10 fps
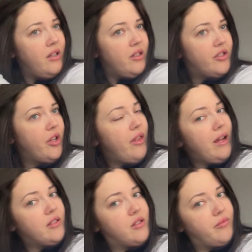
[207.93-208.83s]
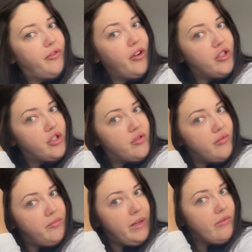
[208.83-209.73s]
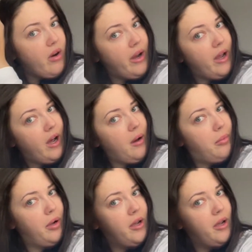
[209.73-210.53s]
So that's fudged me right up.